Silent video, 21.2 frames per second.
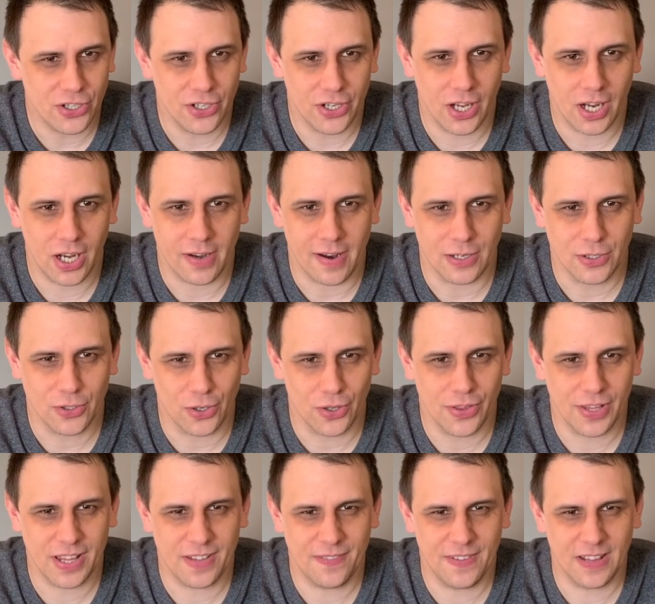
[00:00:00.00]
earlier, I don't
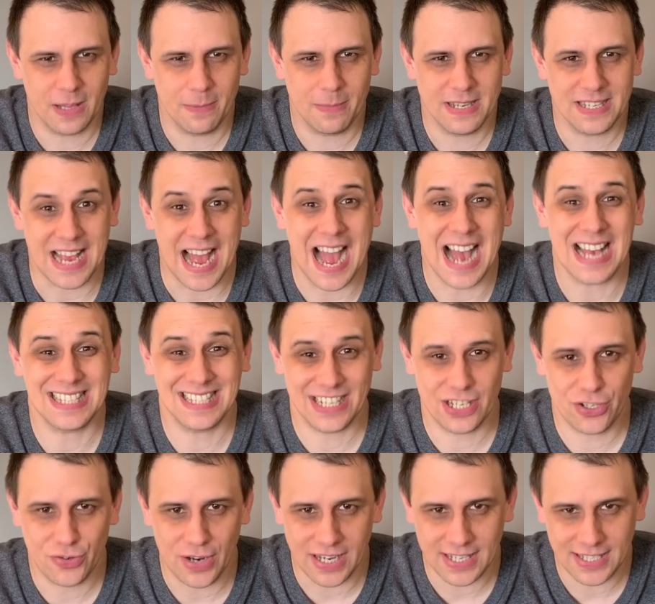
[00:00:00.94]
think the film is as
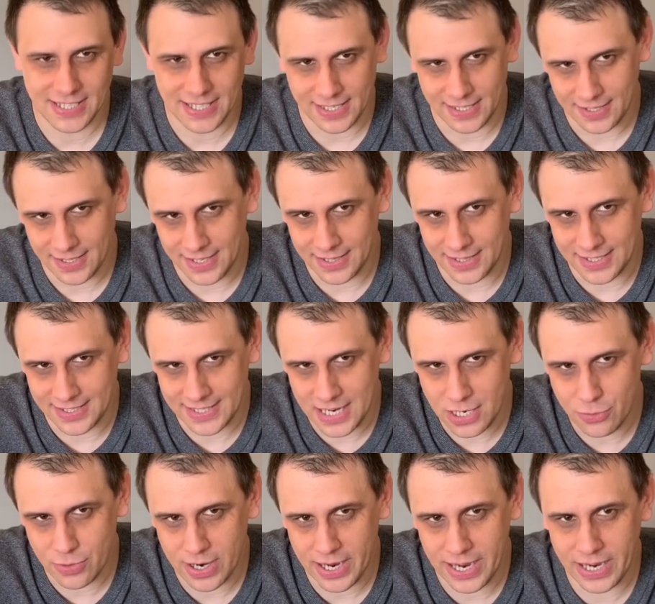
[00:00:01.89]
interested in the
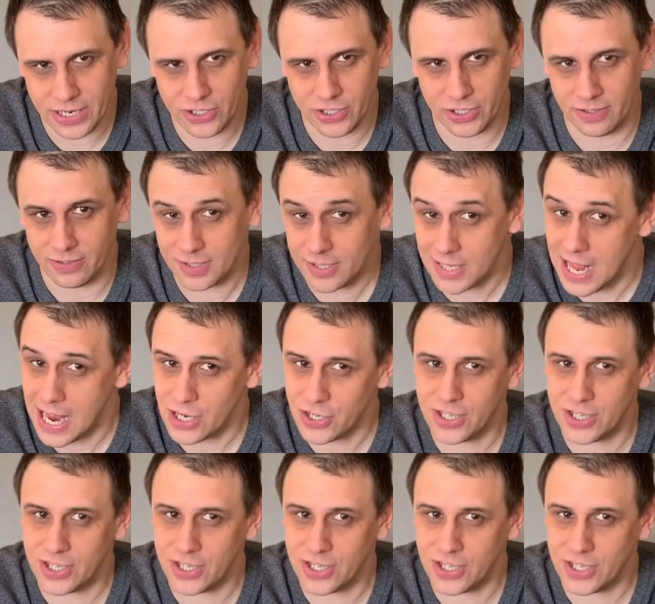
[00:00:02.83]
secret agent slash